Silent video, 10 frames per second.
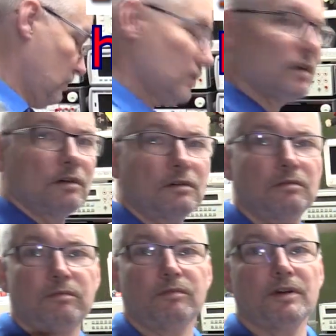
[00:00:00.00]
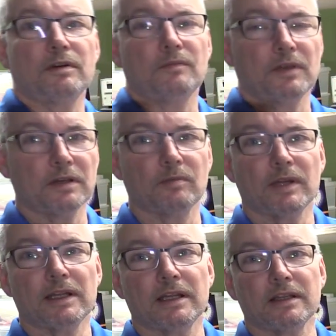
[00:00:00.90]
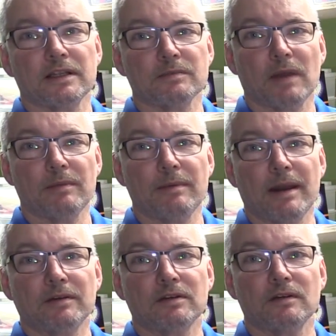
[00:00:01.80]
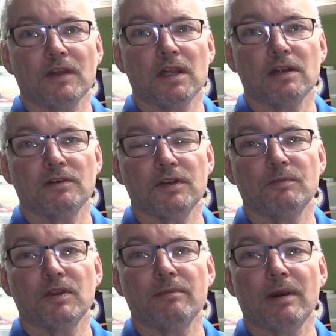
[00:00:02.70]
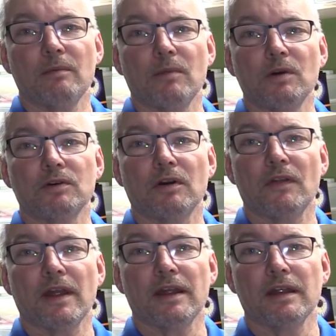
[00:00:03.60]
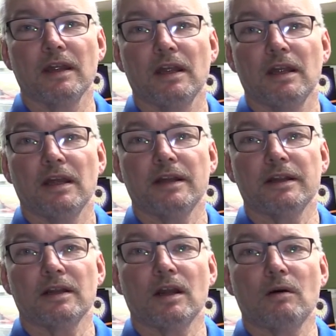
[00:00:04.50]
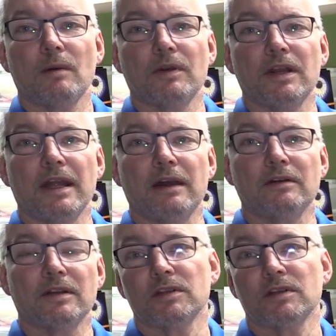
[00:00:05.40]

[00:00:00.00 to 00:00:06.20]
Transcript: So, a little plate like this might be mounted over here, and you put the motor on there and it'll go up and down.